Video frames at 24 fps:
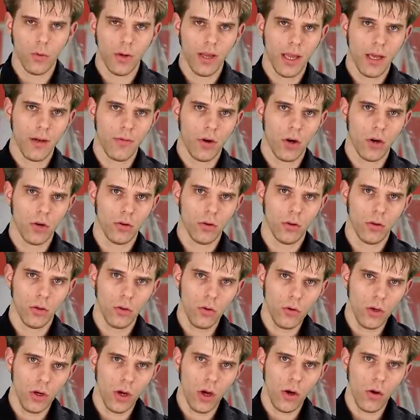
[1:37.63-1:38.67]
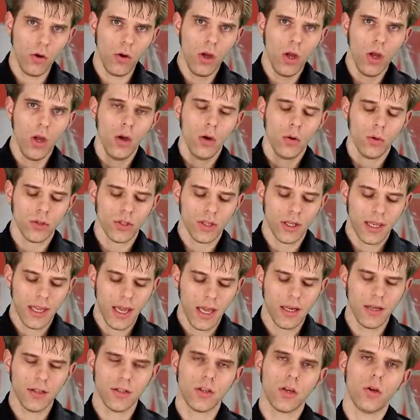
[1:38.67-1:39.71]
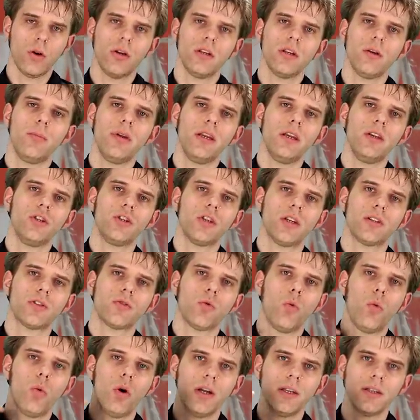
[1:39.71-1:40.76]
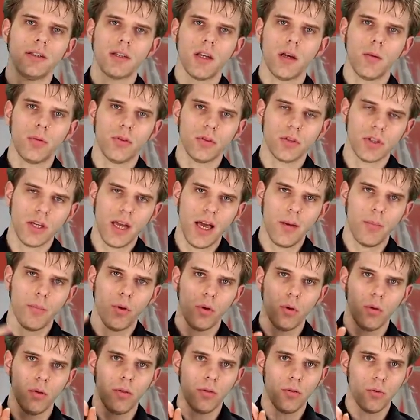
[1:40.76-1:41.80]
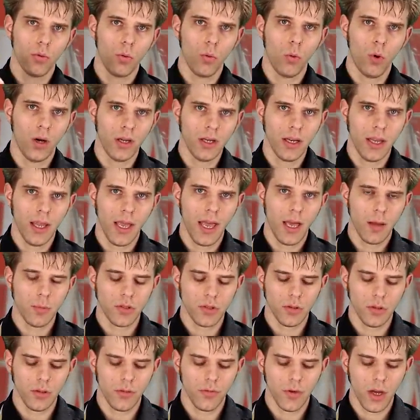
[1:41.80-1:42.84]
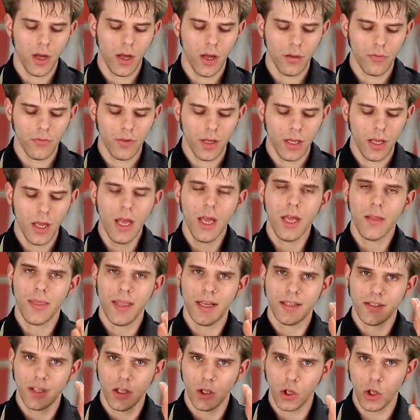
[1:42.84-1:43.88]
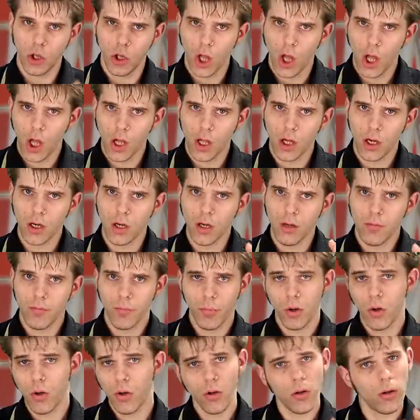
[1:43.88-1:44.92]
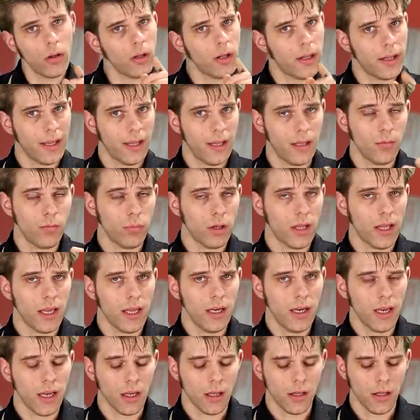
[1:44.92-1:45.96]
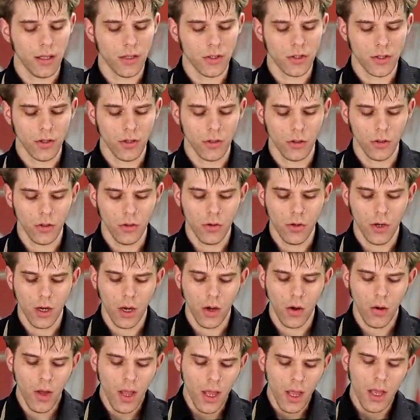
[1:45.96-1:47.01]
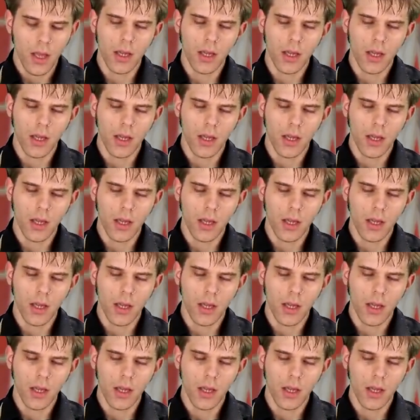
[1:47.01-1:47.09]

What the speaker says: we have our lungo, which again is going to be just 1 double shot pulled through 1 capsule of coffee. That's a long pull in plain English, the lungo.